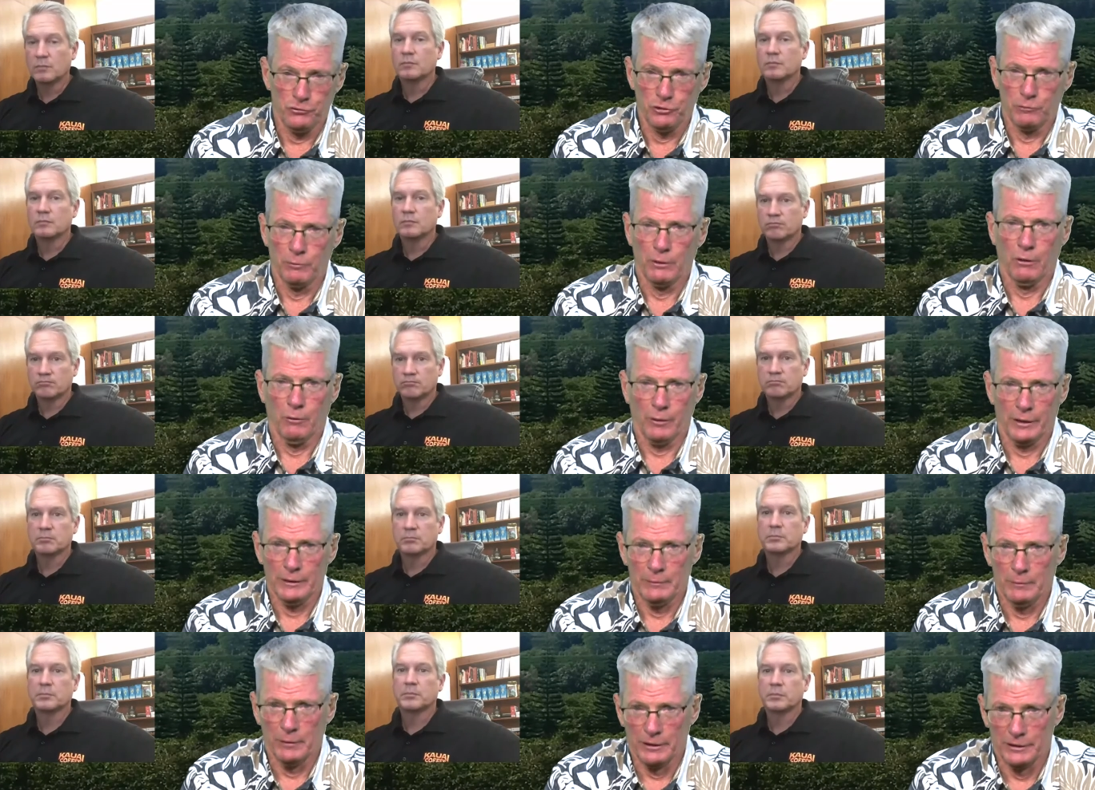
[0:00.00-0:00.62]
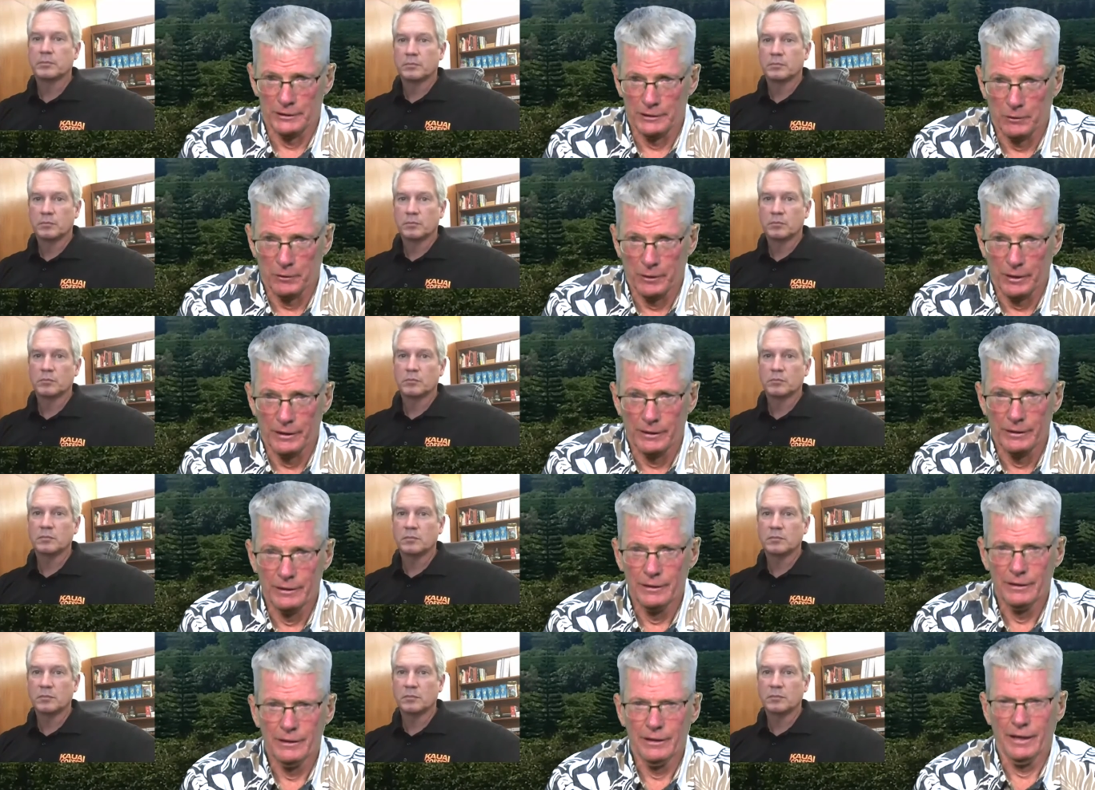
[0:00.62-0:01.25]
Speaker 1: blow anybody away.
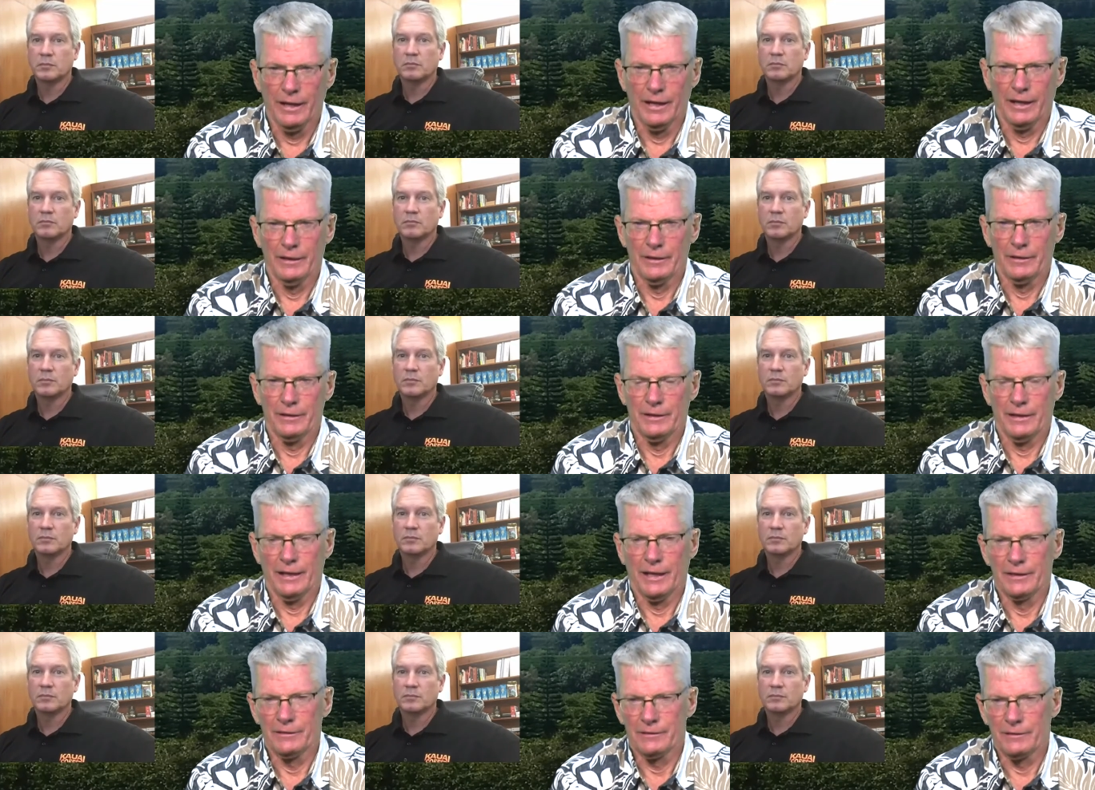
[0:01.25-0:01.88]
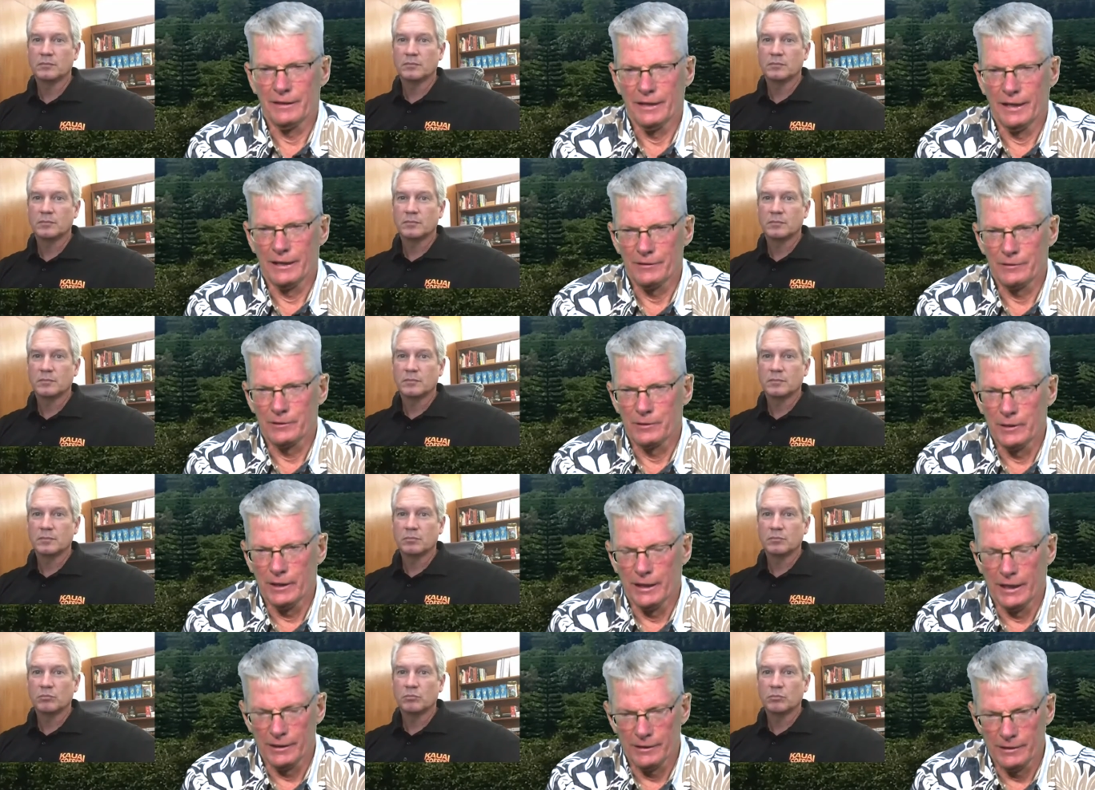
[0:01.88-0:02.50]
And at, at,
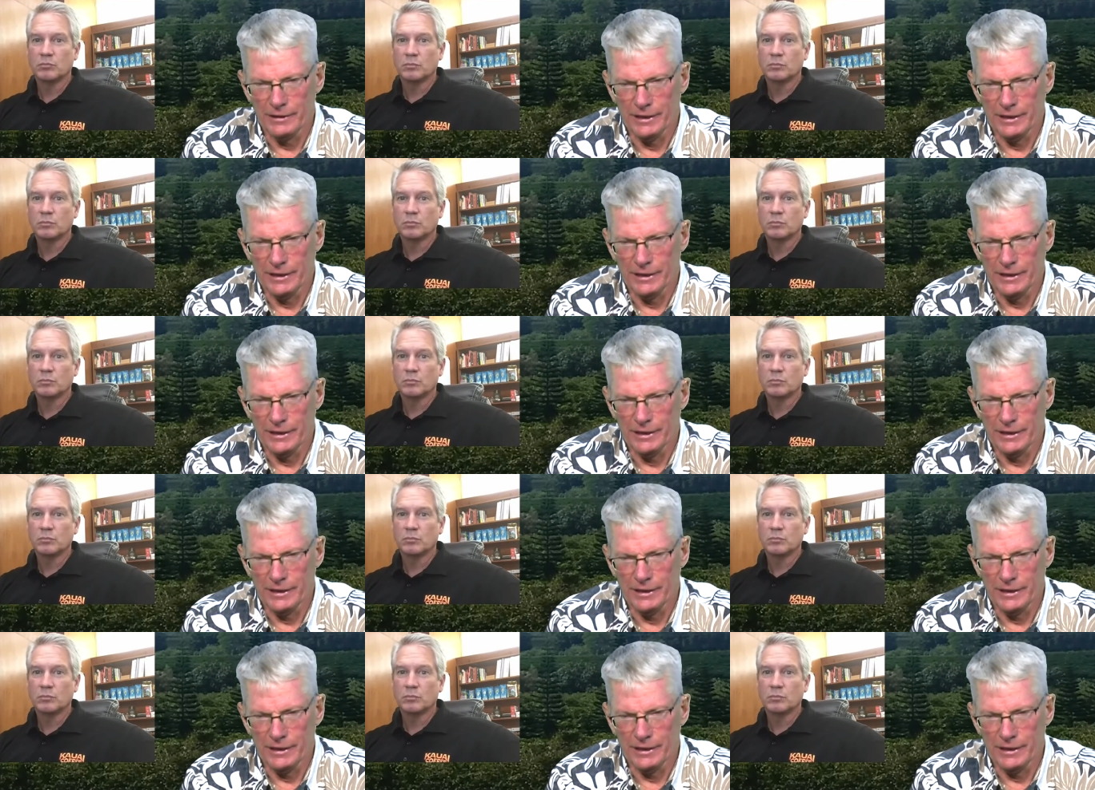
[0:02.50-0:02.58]
the, at,